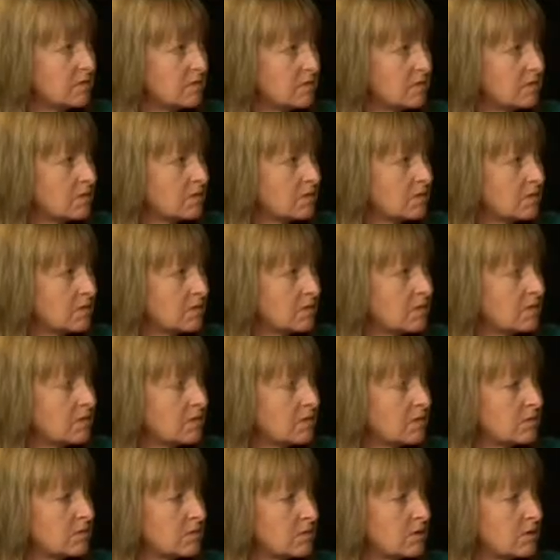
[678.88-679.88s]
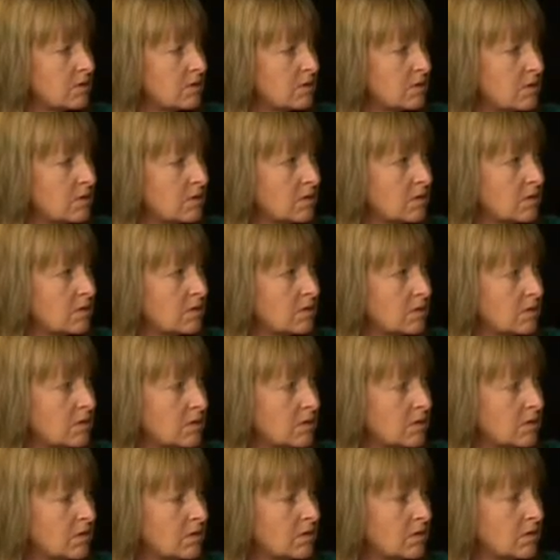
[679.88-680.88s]

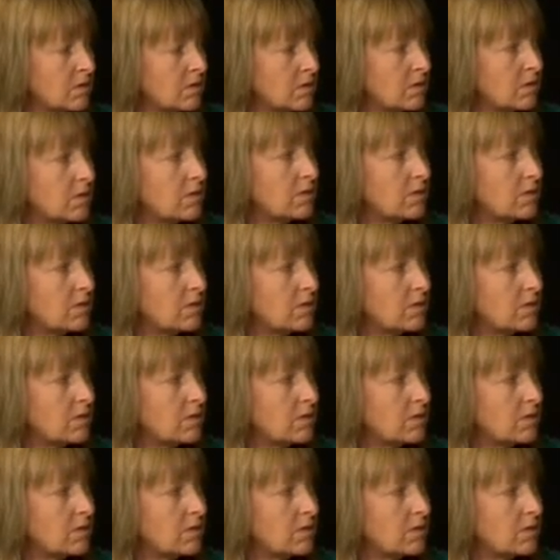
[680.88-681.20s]
[no speech]